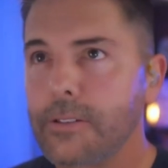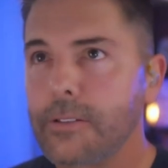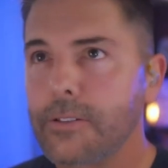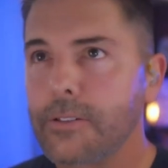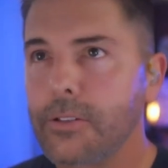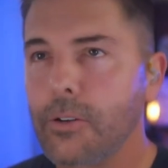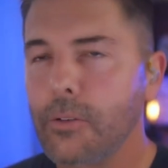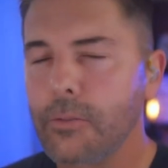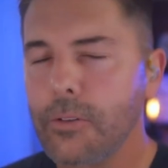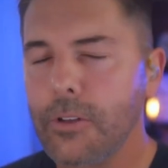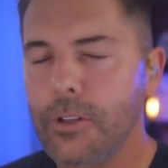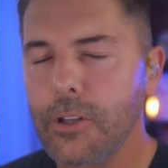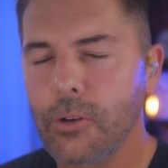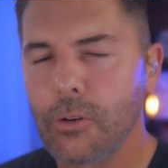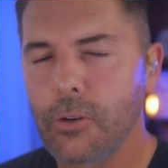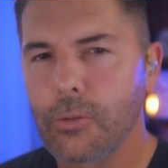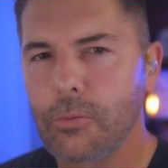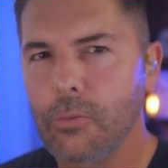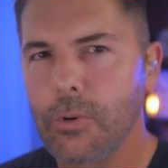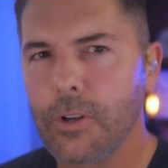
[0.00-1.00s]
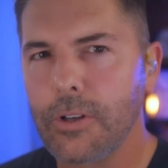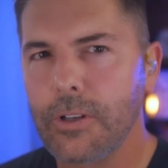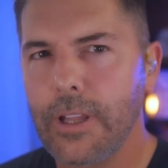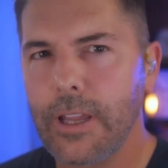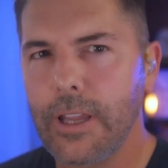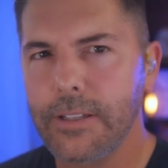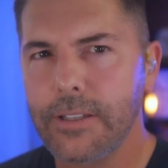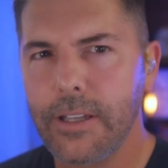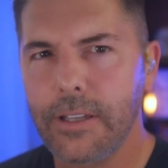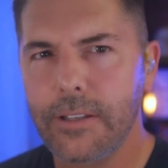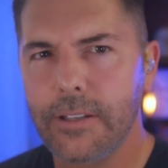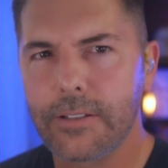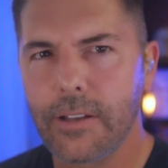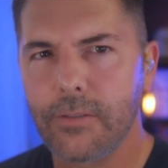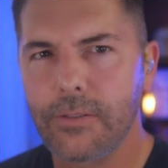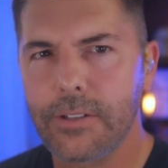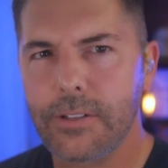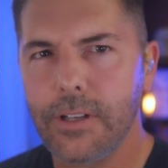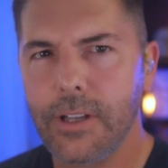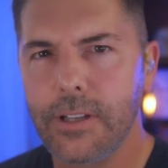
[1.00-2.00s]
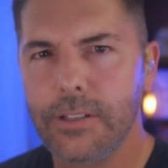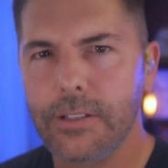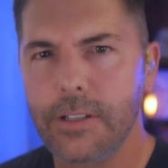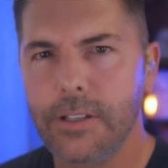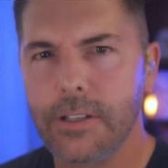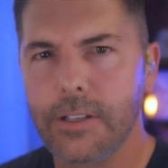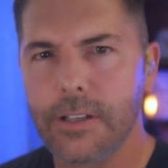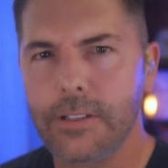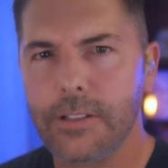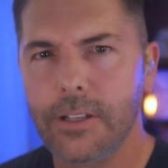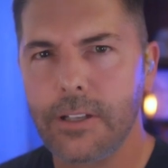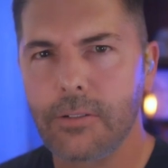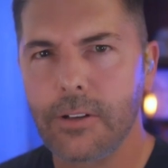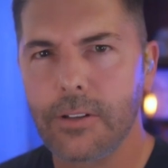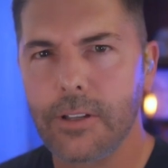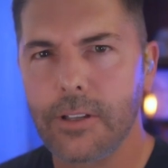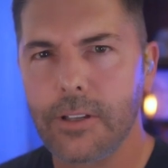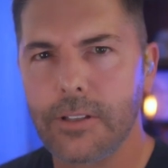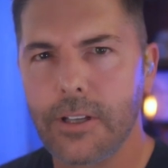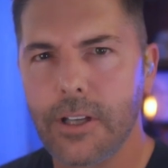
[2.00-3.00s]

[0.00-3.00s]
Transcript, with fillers: So you're what, 18, 17, 18, 19 around